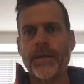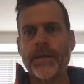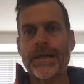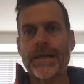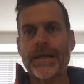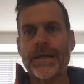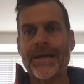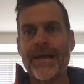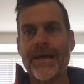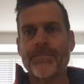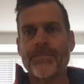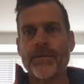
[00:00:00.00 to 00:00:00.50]
be
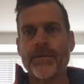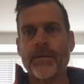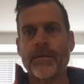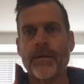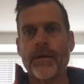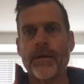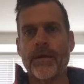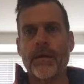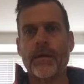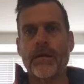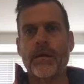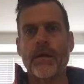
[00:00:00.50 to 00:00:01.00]
clamped in
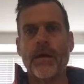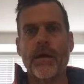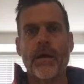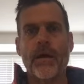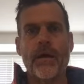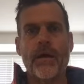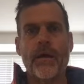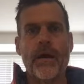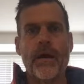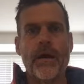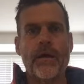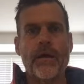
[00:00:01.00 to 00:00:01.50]
there.
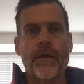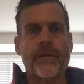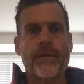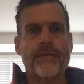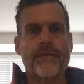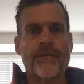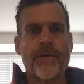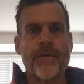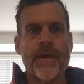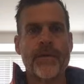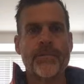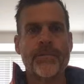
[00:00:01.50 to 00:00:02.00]
This
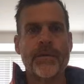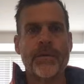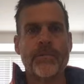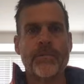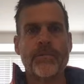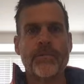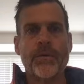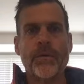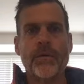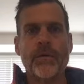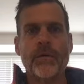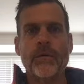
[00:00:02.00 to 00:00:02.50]
frame can
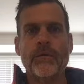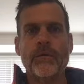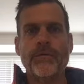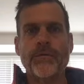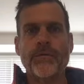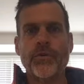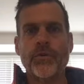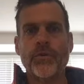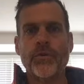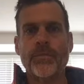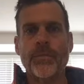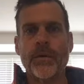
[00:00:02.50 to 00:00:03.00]
move
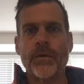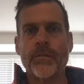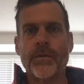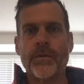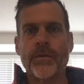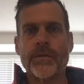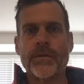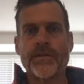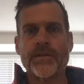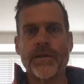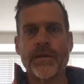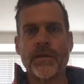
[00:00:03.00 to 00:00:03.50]
2
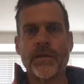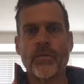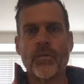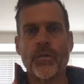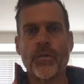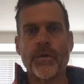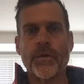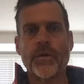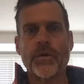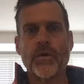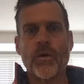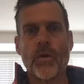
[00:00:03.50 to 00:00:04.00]
millimeters in
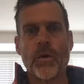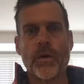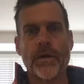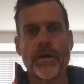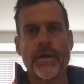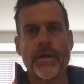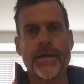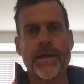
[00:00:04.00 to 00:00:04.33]
when you torque it